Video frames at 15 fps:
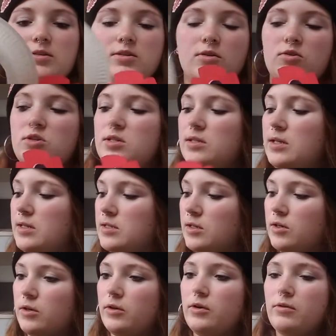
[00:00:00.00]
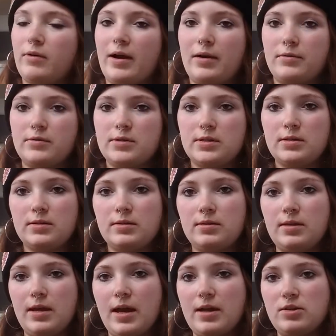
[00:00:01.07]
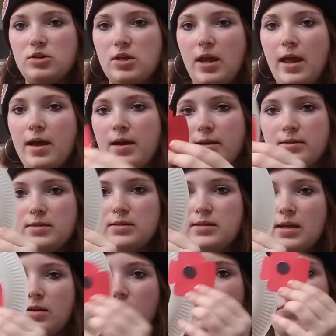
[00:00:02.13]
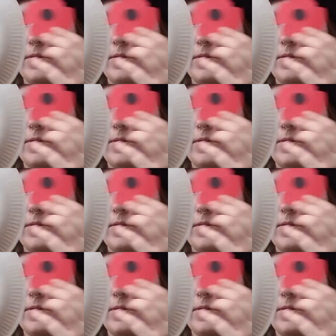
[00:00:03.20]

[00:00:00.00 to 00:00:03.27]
So you just need to glue around the edge here and stick on the